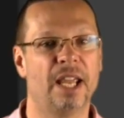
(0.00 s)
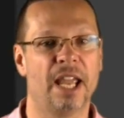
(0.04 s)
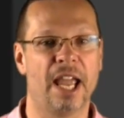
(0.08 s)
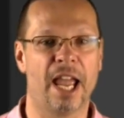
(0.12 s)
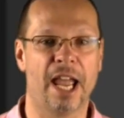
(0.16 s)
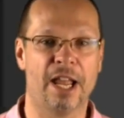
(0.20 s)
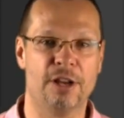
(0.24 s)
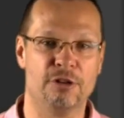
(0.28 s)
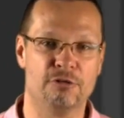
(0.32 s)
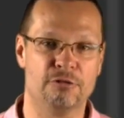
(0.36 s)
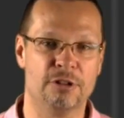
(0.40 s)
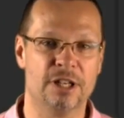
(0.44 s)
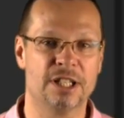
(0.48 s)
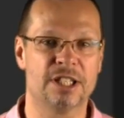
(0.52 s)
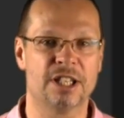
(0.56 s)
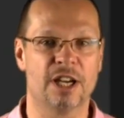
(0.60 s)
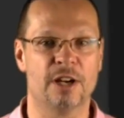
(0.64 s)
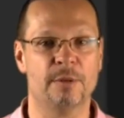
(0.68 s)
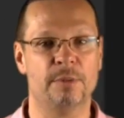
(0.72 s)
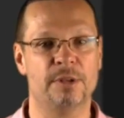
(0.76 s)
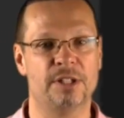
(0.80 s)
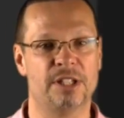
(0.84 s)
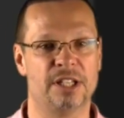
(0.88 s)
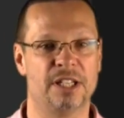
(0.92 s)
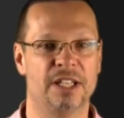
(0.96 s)
Entry is
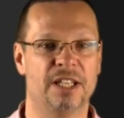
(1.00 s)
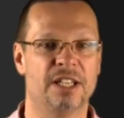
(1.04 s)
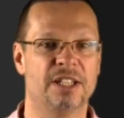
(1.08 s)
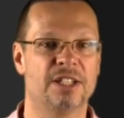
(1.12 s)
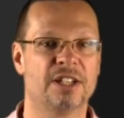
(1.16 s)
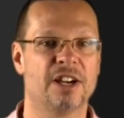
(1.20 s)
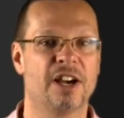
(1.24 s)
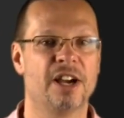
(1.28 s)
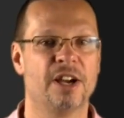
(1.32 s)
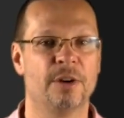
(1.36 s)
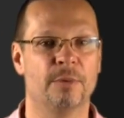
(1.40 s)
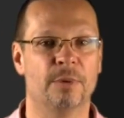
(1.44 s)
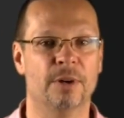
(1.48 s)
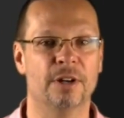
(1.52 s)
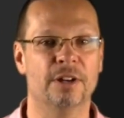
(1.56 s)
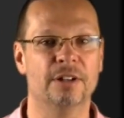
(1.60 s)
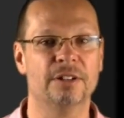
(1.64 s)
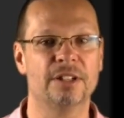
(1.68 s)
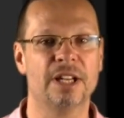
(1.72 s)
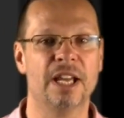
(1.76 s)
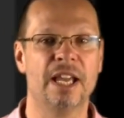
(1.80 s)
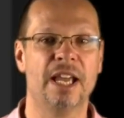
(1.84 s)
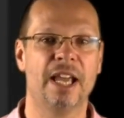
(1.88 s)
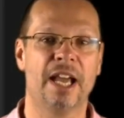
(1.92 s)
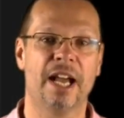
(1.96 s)
open to the entire world
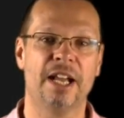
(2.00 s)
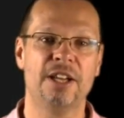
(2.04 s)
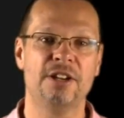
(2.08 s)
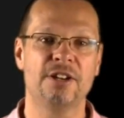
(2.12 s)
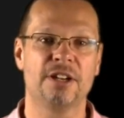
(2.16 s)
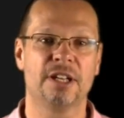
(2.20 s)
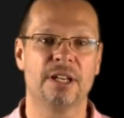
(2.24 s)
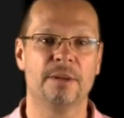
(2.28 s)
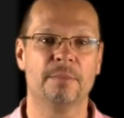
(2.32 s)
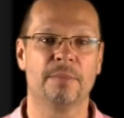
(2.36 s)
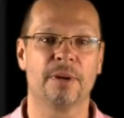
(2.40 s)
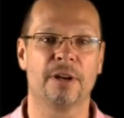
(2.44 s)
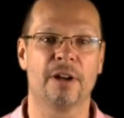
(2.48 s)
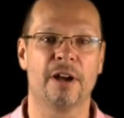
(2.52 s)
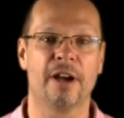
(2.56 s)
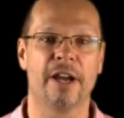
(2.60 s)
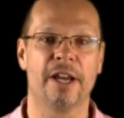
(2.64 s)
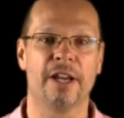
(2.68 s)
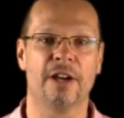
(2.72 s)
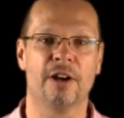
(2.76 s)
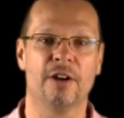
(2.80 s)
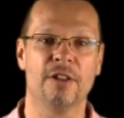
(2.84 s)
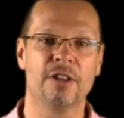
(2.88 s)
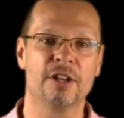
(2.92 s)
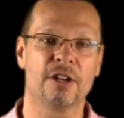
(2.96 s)
and you can apply
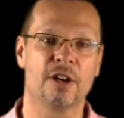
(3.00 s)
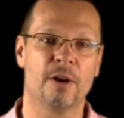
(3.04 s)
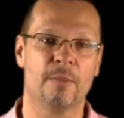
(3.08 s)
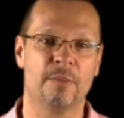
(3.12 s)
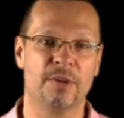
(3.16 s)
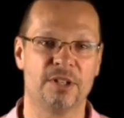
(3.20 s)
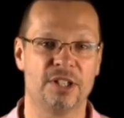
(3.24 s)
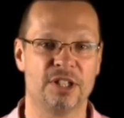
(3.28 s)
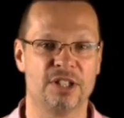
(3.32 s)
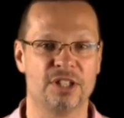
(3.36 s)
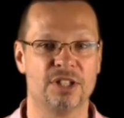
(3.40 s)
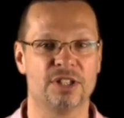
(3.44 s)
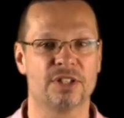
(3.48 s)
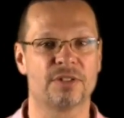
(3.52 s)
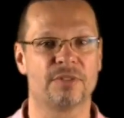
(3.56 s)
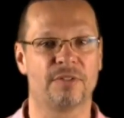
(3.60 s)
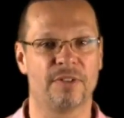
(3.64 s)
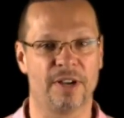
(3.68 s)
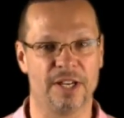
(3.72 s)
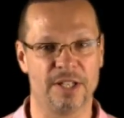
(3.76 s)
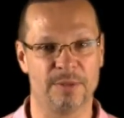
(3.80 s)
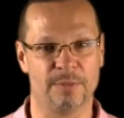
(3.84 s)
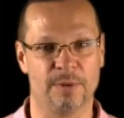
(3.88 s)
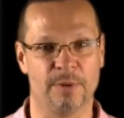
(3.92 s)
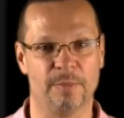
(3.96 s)
on the competition's
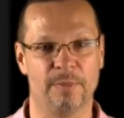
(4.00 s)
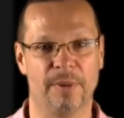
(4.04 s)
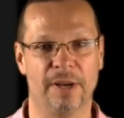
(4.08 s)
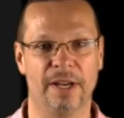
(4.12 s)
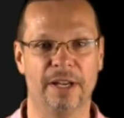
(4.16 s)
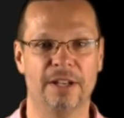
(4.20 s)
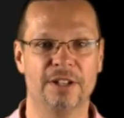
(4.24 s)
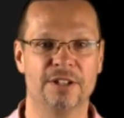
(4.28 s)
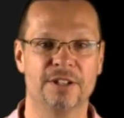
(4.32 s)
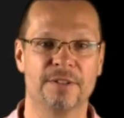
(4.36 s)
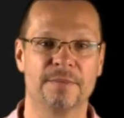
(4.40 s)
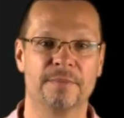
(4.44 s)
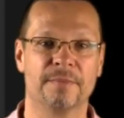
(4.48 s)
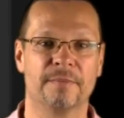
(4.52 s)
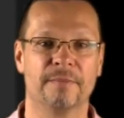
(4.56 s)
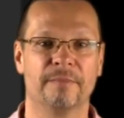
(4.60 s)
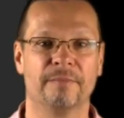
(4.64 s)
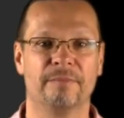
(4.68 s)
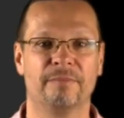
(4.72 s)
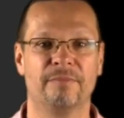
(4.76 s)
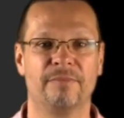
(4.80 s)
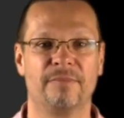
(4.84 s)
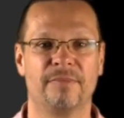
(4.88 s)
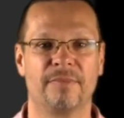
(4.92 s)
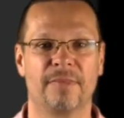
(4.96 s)
Facebook page.
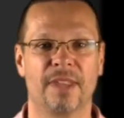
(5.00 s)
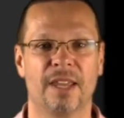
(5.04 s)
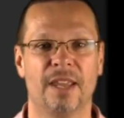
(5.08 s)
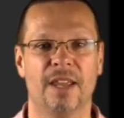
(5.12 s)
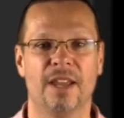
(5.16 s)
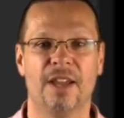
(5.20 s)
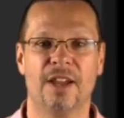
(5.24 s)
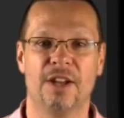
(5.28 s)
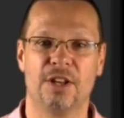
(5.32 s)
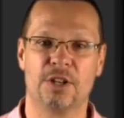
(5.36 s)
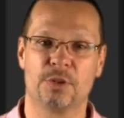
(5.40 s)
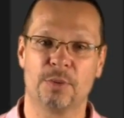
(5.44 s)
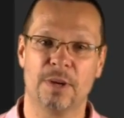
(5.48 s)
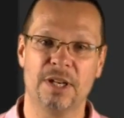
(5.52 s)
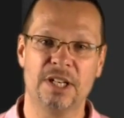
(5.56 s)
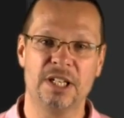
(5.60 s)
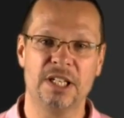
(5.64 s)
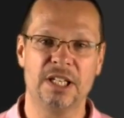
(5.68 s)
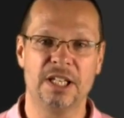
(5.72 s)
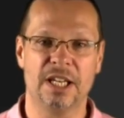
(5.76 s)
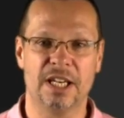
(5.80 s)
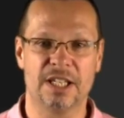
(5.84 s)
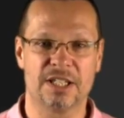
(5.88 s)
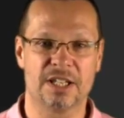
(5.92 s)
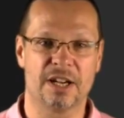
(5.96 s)
twenty
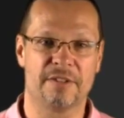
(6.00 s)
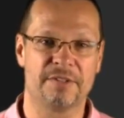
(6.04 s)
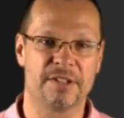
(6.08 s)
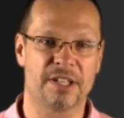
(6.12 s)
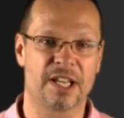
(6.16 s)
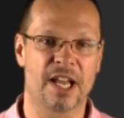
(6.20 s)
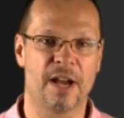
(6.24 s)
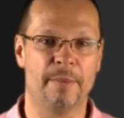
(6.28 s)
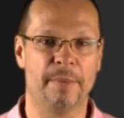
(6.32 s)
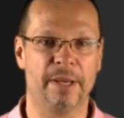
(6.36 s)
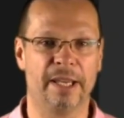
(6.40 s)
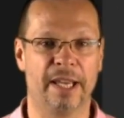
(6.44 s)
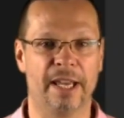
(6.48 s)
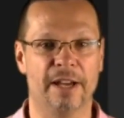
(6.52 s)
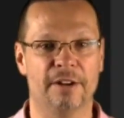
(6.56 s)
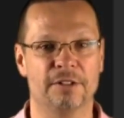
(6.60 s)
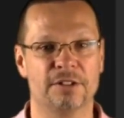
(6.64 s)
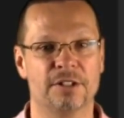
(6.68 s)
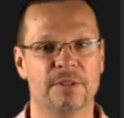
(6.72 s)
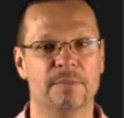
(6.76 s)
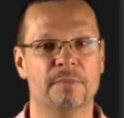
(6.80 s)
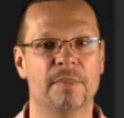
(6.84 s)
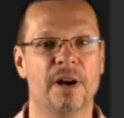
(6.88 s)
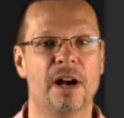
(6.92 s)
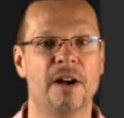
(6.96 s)
years after coming out,
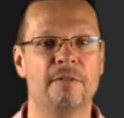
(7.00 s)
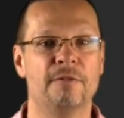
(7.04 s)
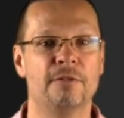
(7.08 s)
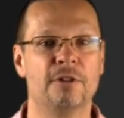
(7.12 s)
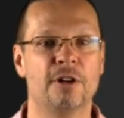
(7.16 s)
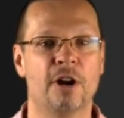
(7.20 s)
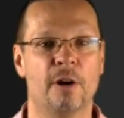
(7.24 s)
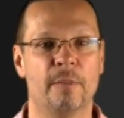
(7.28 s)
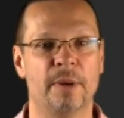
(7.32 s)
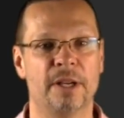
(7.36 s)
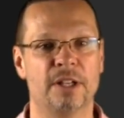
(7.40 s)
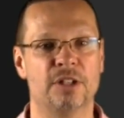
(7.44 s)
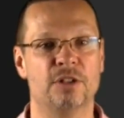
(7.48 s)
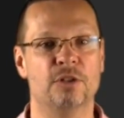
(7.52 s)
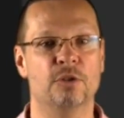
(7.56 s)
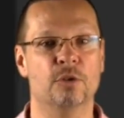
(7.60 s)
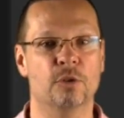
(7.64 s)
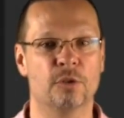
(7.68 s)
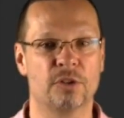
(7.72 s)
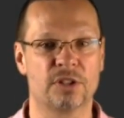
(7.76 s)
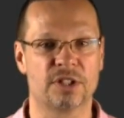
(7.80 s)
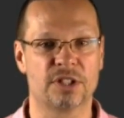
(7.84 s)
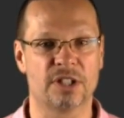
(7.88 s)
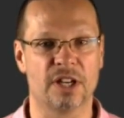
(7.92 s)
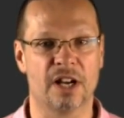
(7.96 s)
Marvel Comics'
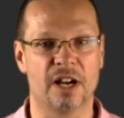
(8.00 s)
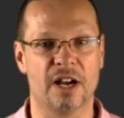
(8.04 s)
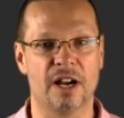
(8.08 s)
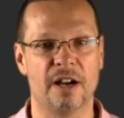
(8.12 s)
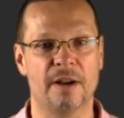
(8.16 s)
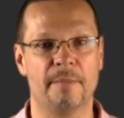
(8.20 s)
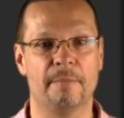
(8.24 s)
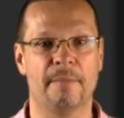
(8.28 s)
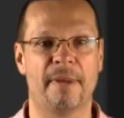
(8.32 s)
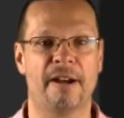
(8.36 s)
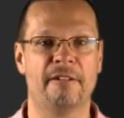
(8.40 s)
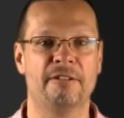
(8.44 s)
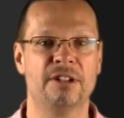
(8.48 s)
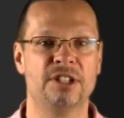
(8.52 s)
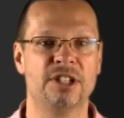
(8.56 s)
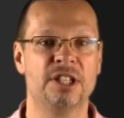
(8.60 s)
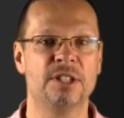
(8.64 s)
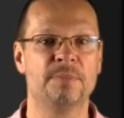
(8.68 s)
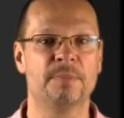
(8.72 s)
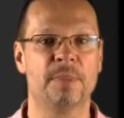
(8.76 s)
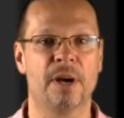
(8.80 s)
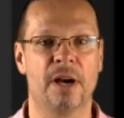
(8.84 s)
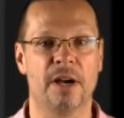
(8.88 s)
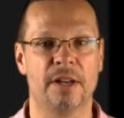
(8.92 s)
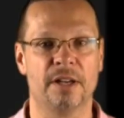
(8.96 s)
Northstar marries his
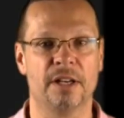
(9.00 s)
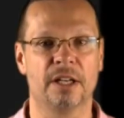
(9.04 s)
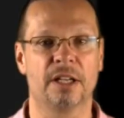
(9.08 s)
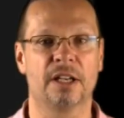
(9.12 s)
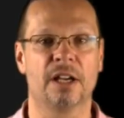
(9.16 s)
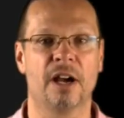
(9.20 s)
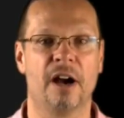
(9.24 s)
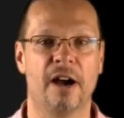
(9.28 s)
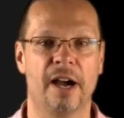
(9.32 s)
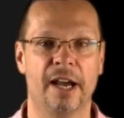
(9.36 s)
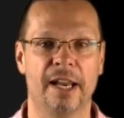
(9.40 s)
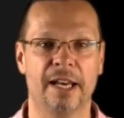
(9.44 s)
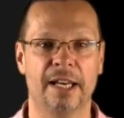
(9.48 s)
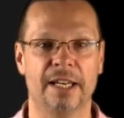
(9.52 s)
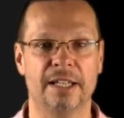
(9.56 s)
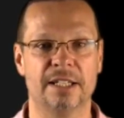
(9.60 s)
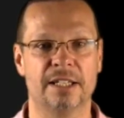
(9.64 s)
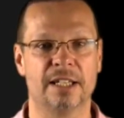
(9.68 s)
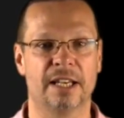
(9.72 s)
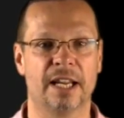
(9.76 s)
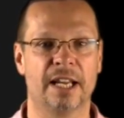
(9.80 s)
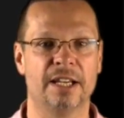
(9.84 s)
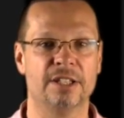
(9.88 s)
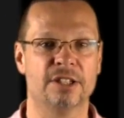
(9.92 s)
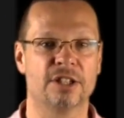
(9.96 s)
partner Kyle in
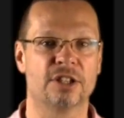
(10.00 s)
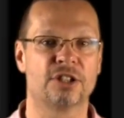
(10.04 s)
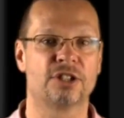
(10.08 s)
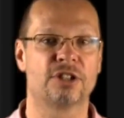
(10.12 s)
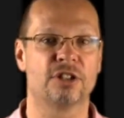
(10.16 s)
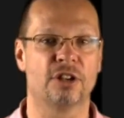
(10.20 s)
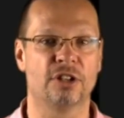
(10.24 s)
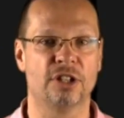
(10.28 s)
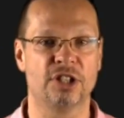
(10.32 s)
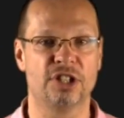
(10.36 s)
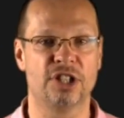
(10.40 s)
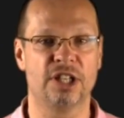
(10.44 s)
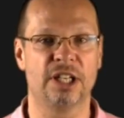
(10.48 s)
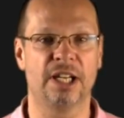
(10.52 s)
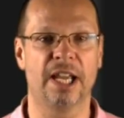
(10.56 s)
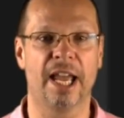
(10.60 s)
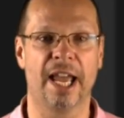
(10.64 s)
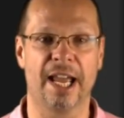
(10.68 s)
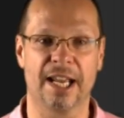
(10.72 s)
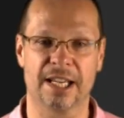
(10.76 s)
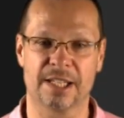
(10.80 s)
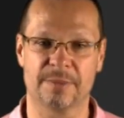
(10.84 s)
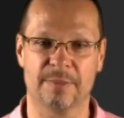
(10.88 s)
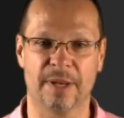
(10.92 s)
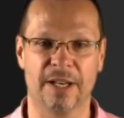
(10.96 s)
today's Astonishing
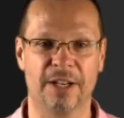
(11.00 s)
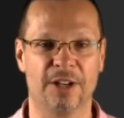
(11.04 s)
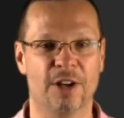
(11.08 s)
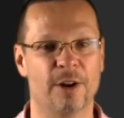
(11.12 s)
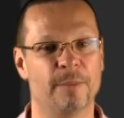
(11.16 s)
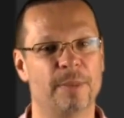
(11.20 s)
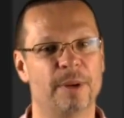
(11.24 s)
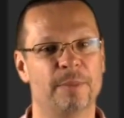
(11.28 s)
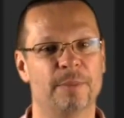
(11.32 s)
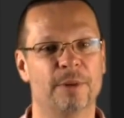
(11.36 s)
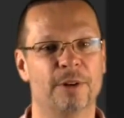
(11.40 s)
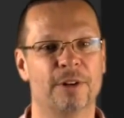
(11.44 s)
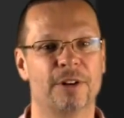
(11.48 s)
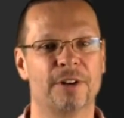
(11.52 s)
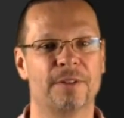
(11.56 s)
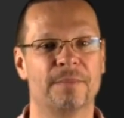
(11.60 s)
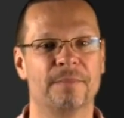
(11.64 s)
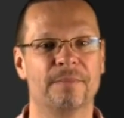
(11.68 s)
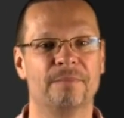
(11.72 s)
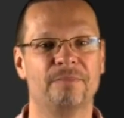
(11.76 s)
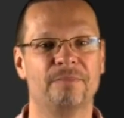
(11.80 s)
X-Men comic book.